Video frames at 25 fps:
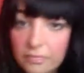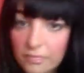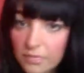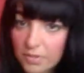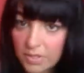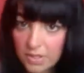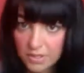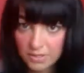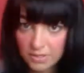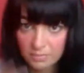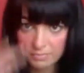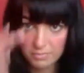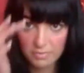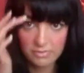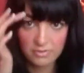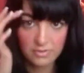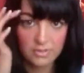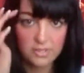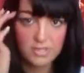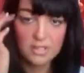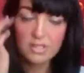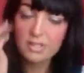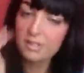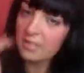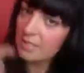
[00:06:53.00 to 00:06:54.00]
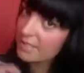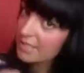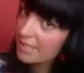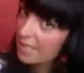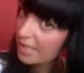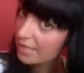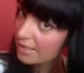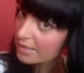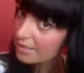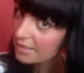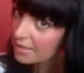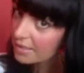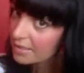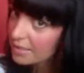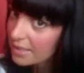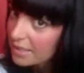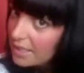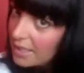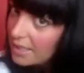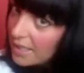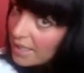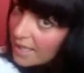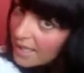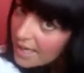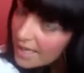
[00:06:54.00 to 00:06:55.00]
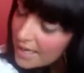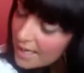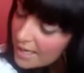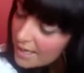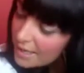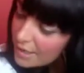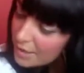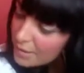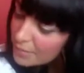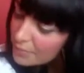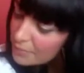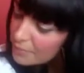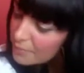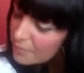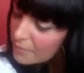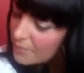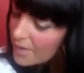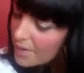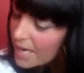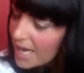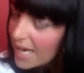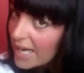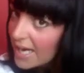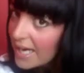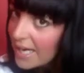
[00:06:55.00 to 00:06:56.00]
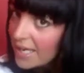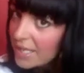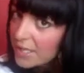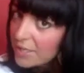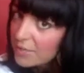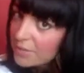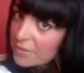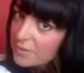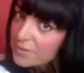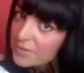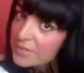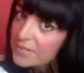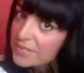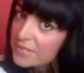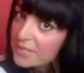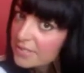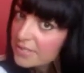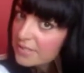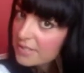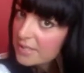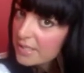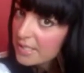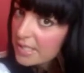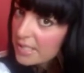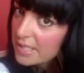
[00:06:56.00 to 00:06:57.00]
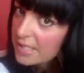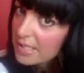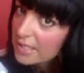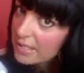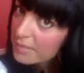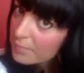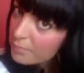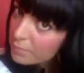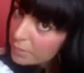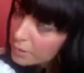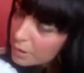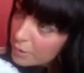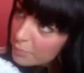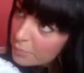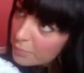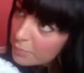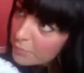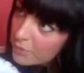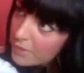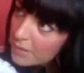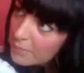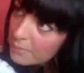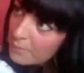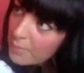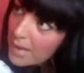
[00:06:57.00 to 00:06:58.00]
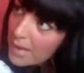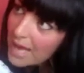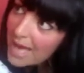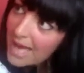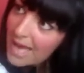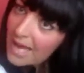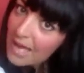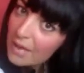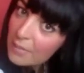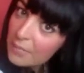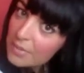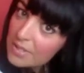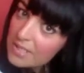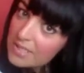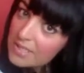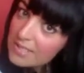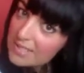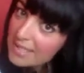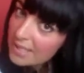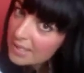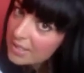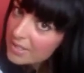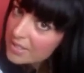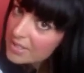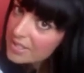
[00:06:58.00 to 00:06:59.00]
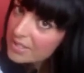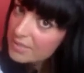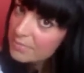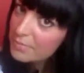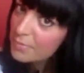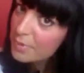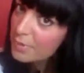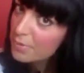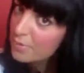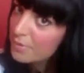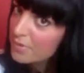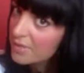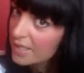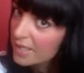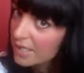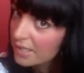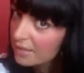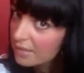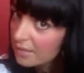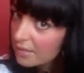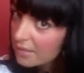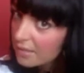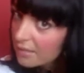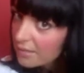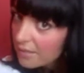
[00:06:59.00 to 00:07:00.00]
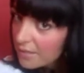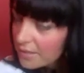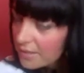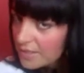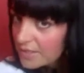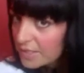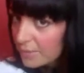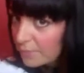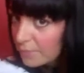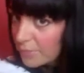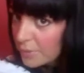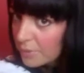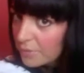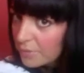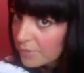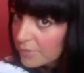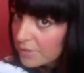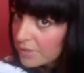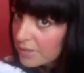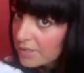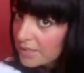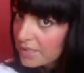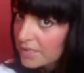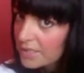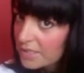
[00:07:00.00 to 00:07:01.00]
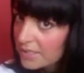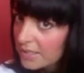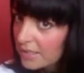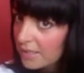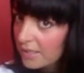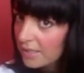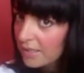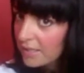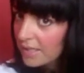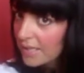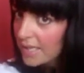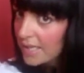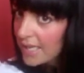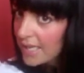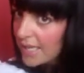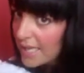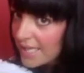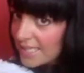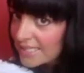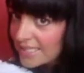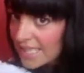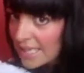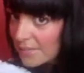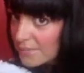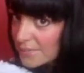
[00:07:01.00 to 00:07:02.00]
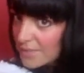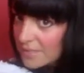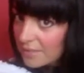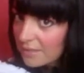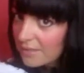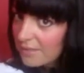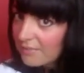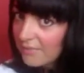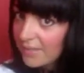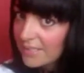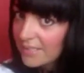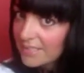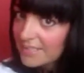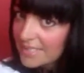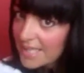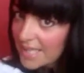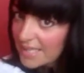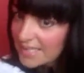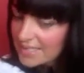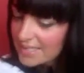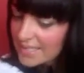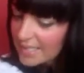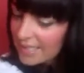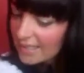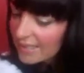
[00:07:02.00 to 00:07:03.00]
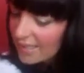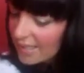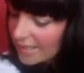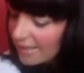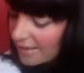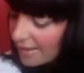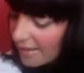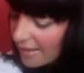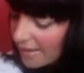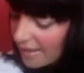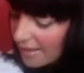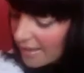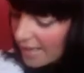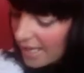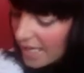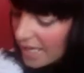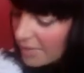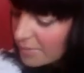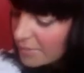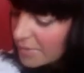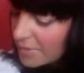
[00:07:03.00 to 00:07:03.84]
Just move on to the other side. And I used the Blueberry and Pear, which is like a smoothing shampoo and conditioner. It's absolutely fantastic. Like, I'm